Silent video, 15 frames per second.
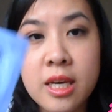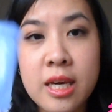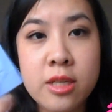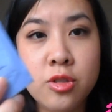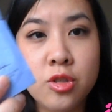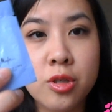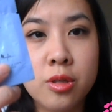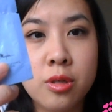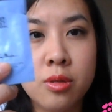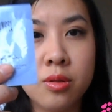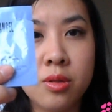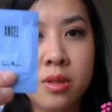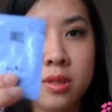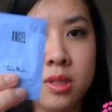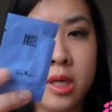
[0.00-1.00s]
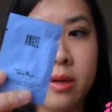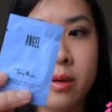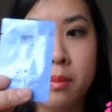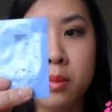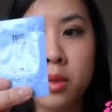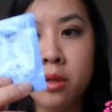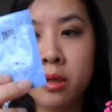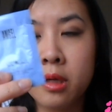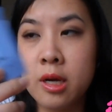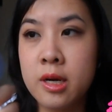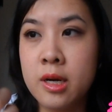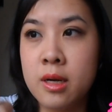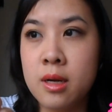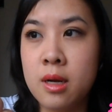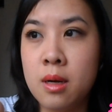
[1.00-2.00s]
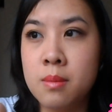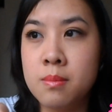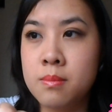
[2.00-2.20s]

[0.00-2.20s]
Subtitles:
The Angel Cherry Mugler